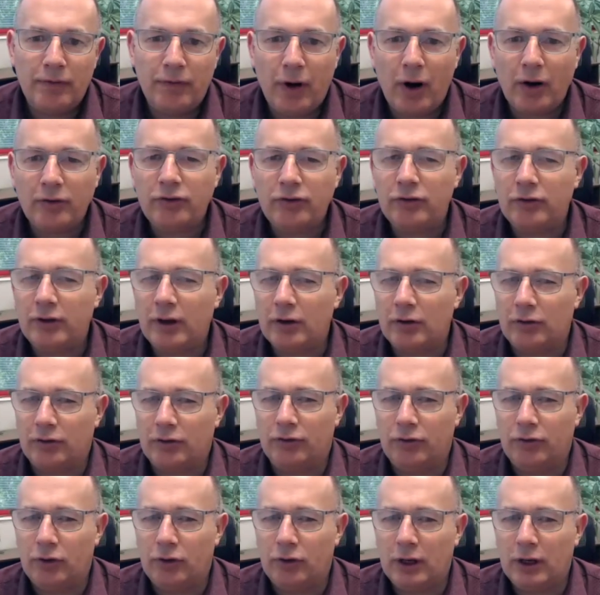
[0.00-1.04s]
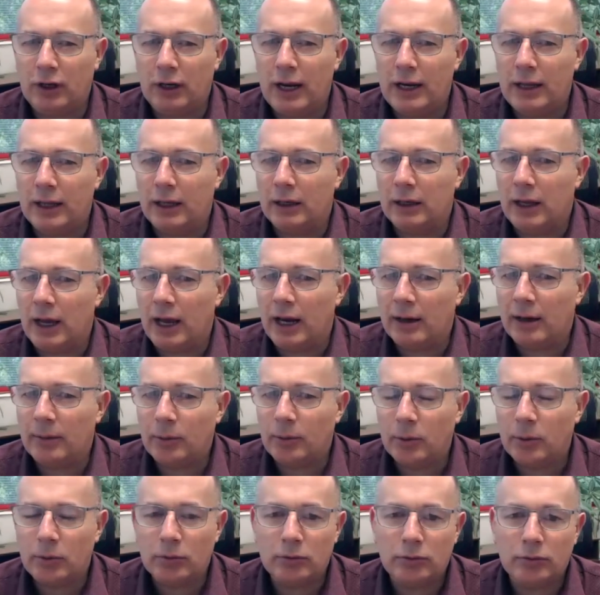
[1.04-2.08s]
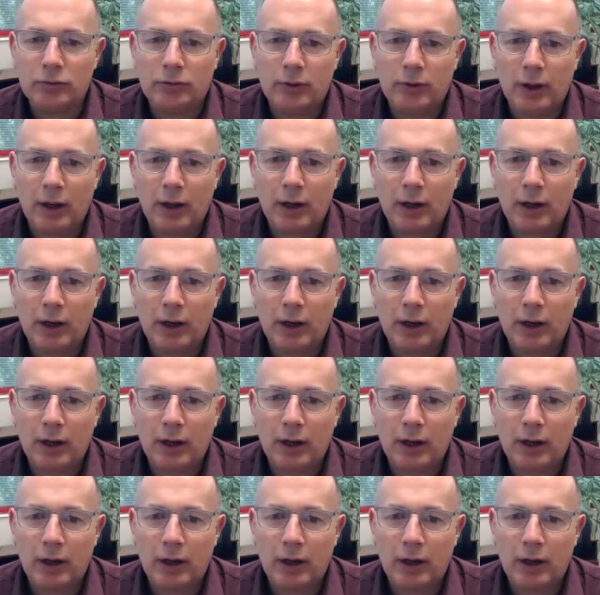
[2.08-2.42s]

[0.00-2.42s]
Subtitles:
the viruses that are circulating in animals